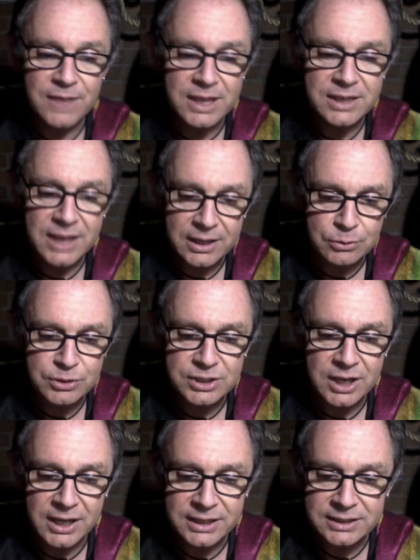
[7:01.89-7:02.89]
in the
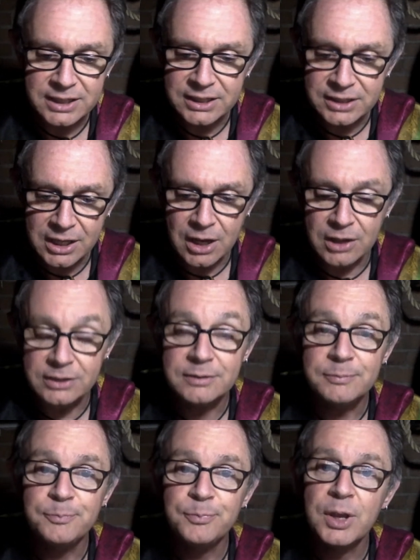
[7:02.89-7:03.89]
hillside in the
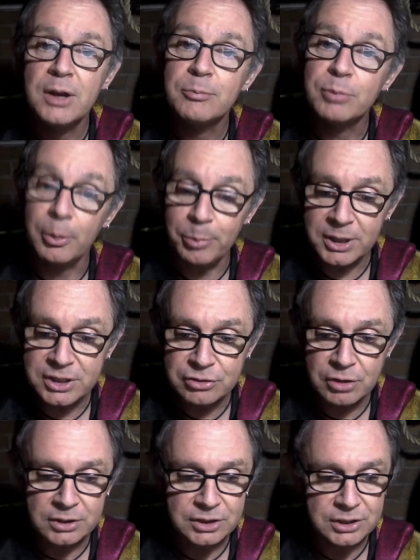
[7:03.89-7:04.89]
garden, properly
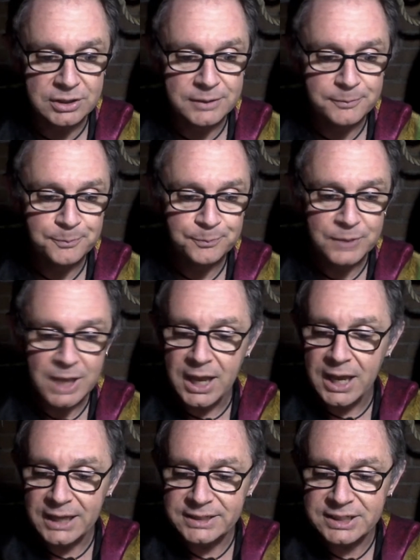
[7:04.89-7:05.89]
structured
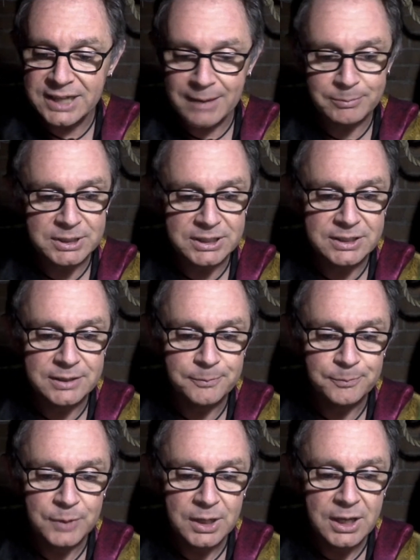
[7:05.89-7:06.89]
and adapted,
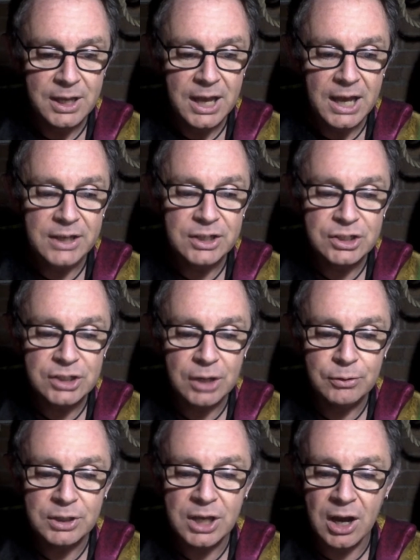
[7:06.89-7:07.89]
and a
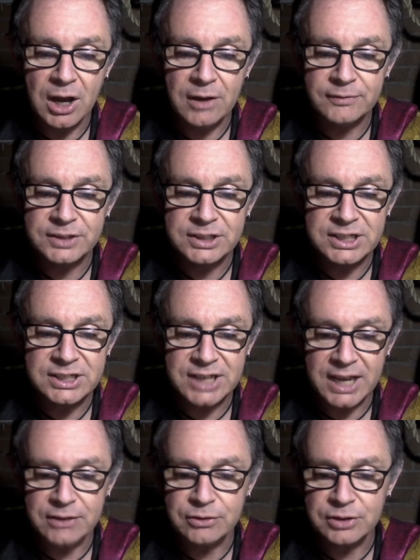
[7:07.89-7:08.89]
stone carved at its
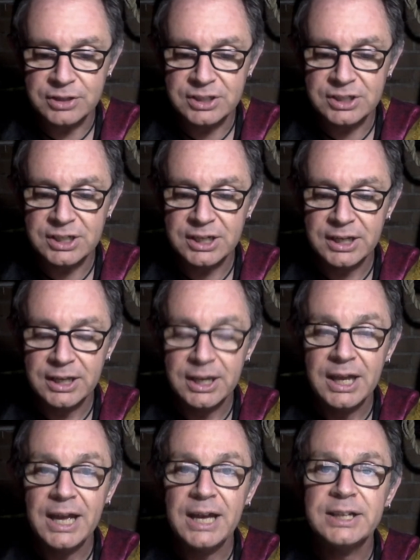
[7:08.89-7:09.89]
entrance,
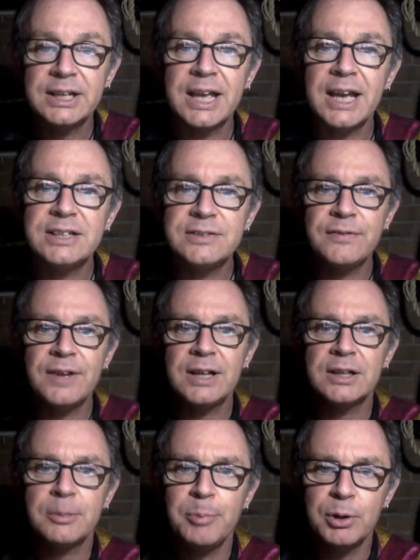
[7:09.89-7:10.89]
and a
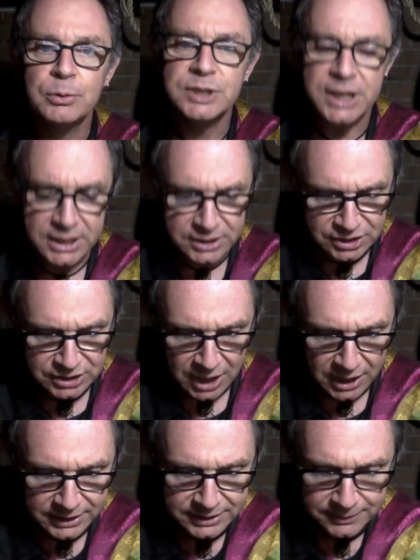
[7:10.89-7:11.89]
catafalque built
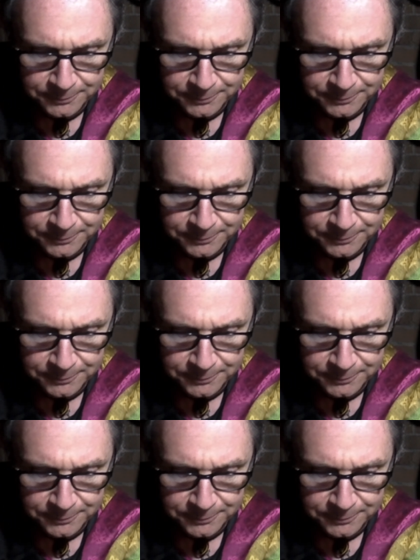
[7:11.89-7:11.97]
inside